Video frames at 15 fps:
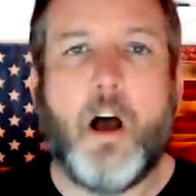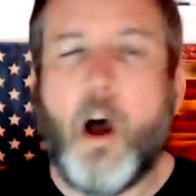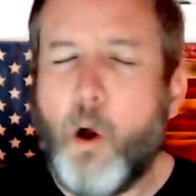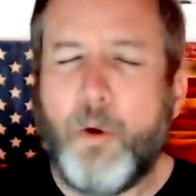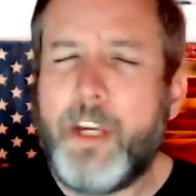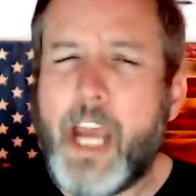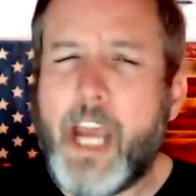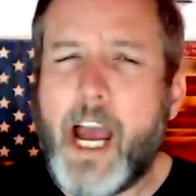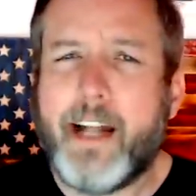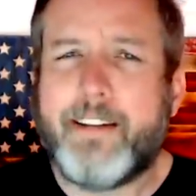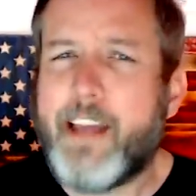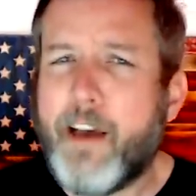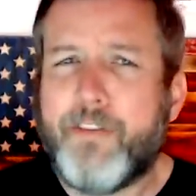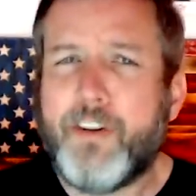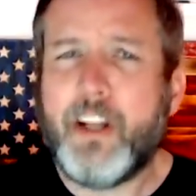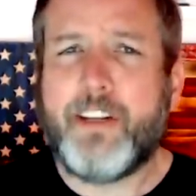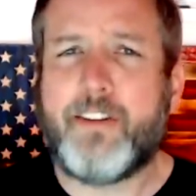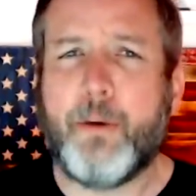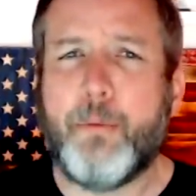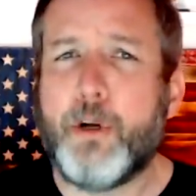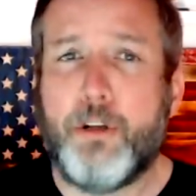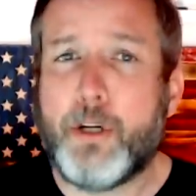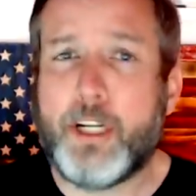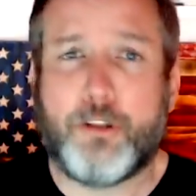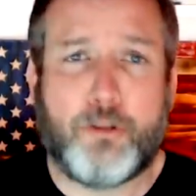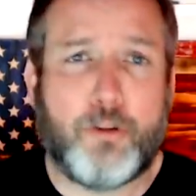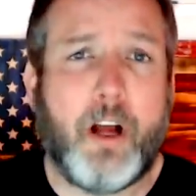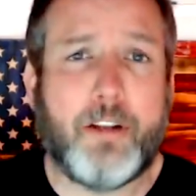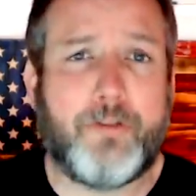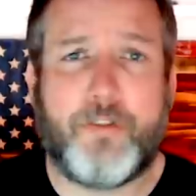Oh yeah, definitely someone you can
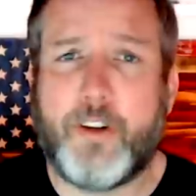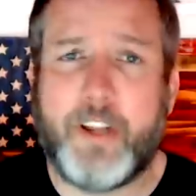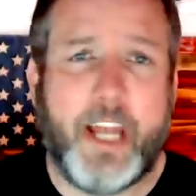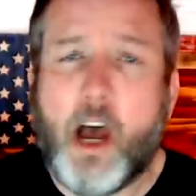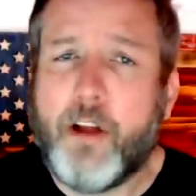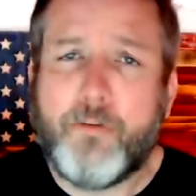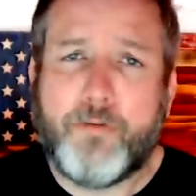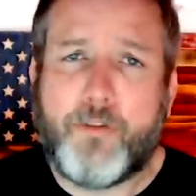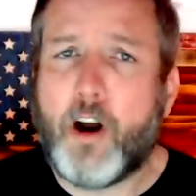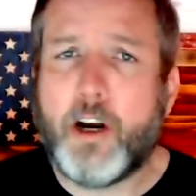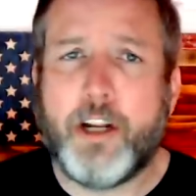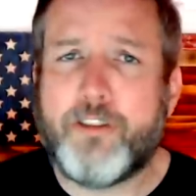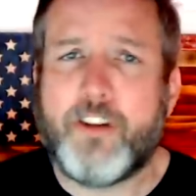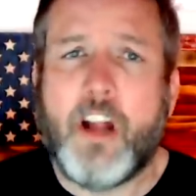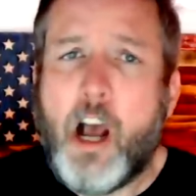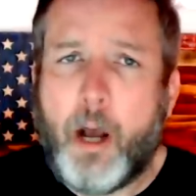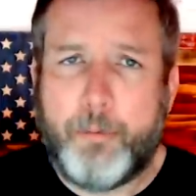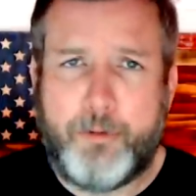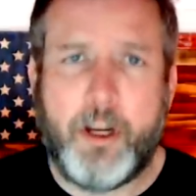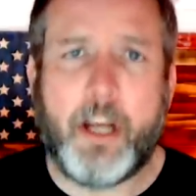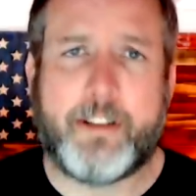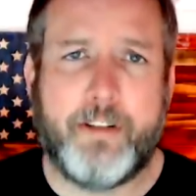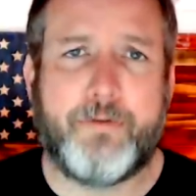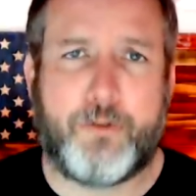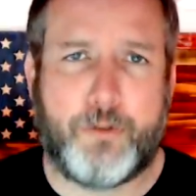trust for the unvarnished, objective